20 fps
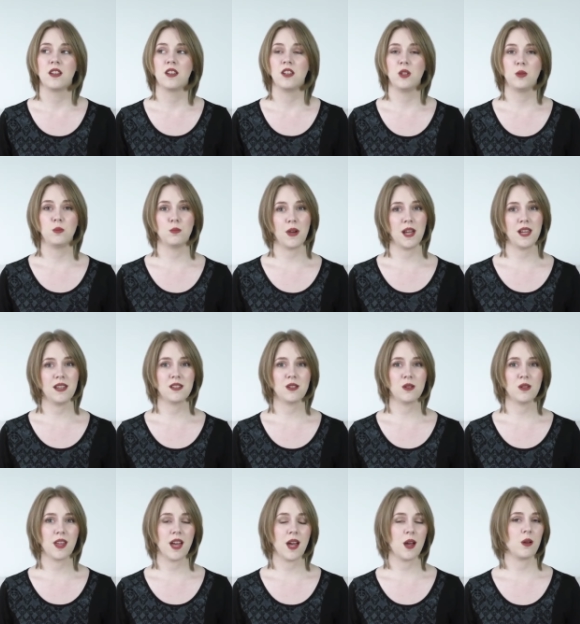You might
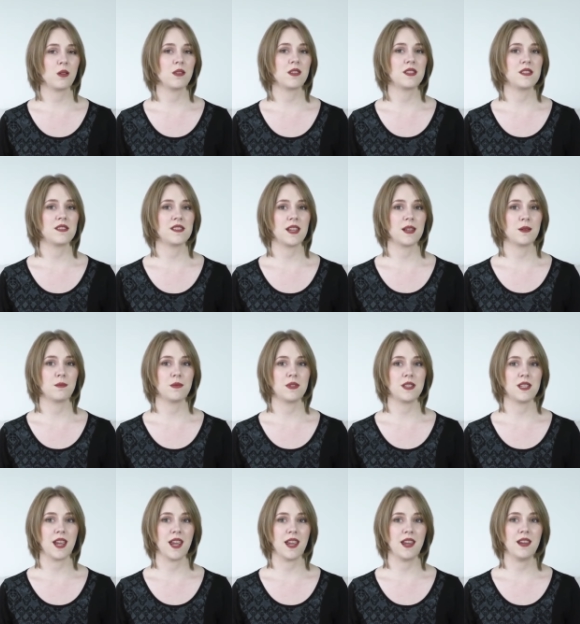do that on the same
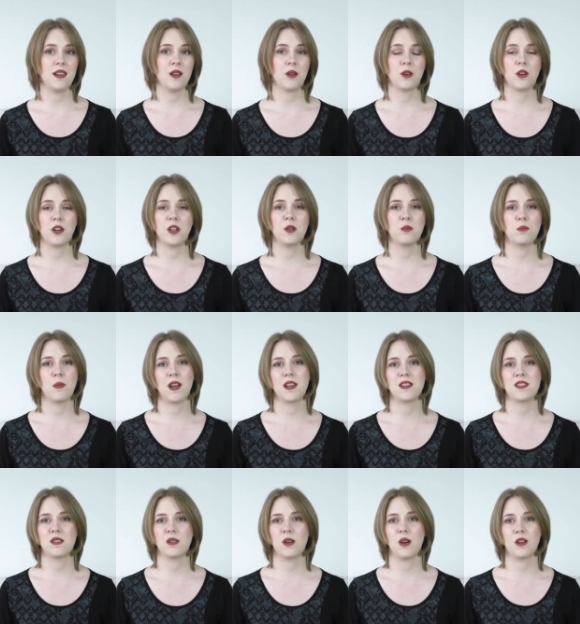day, or you might
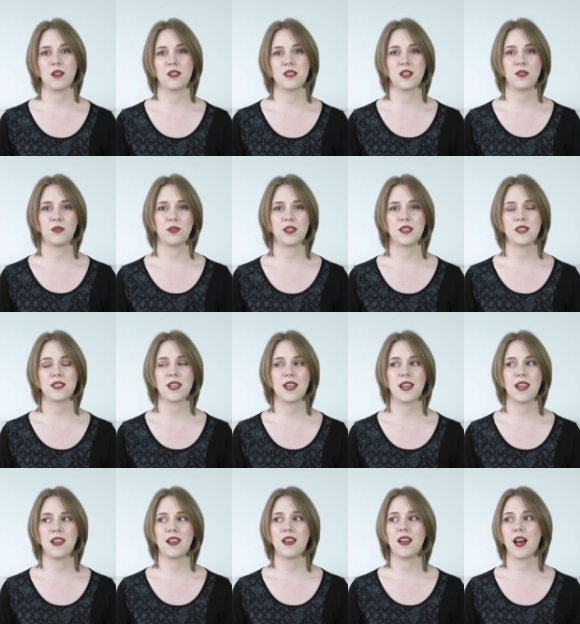do it on a different
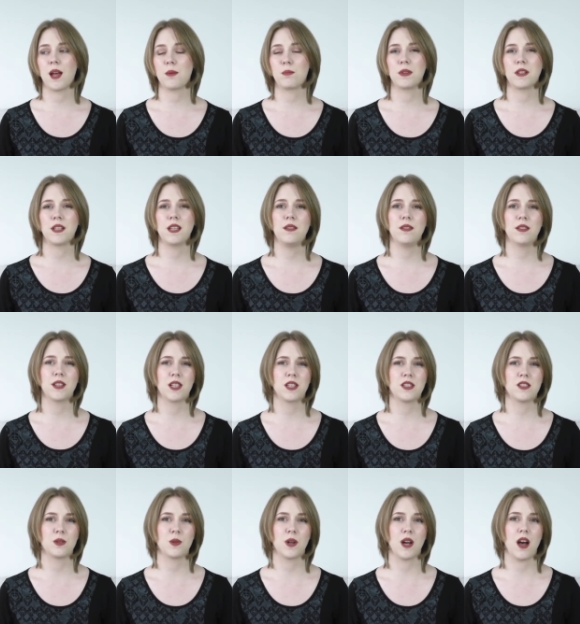day. I believe you can
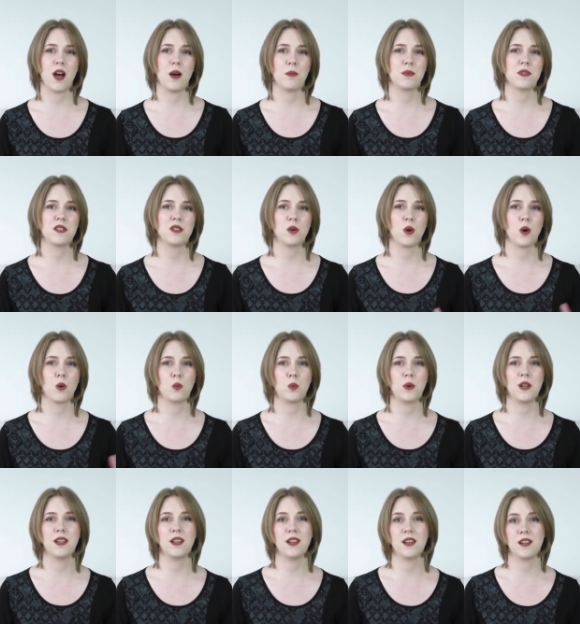do it up to a
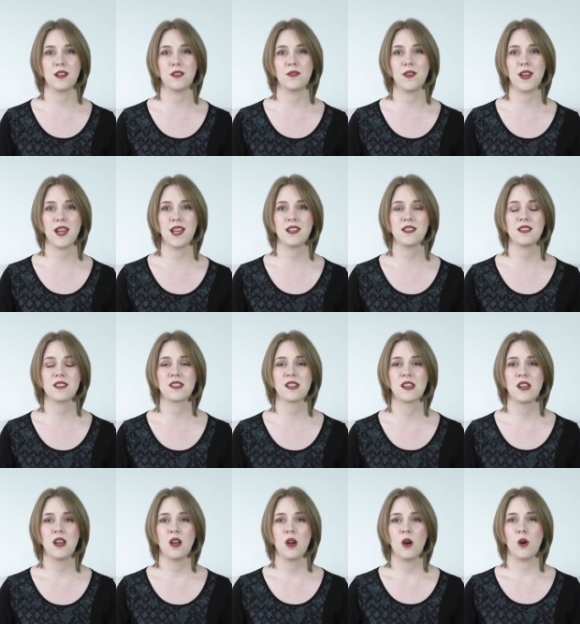week in advance
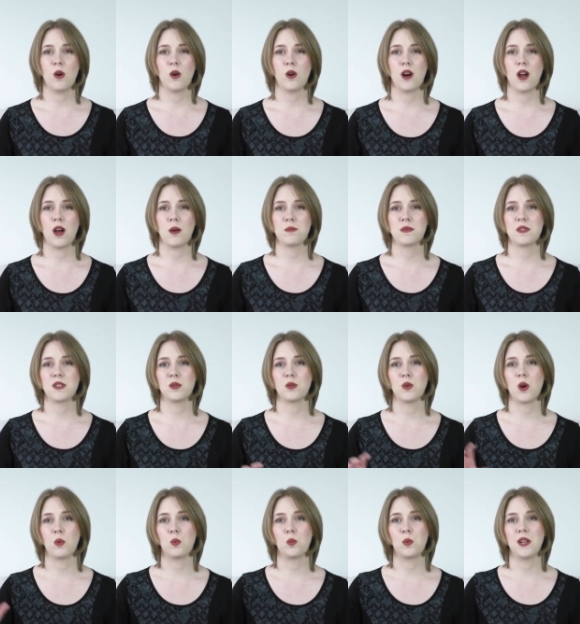or up to
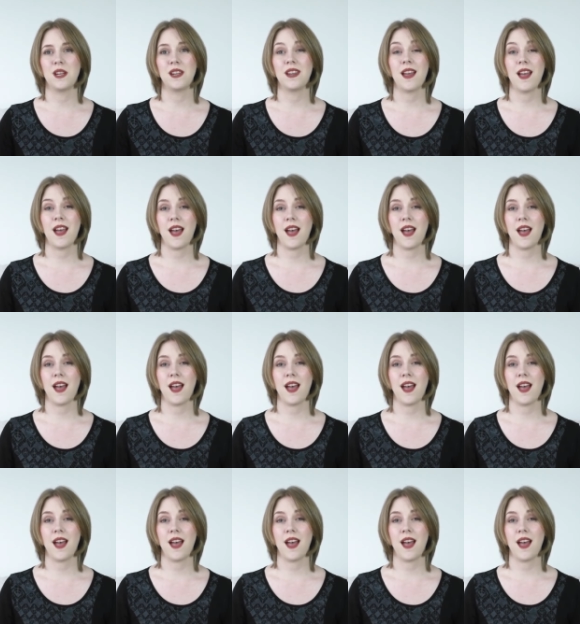a week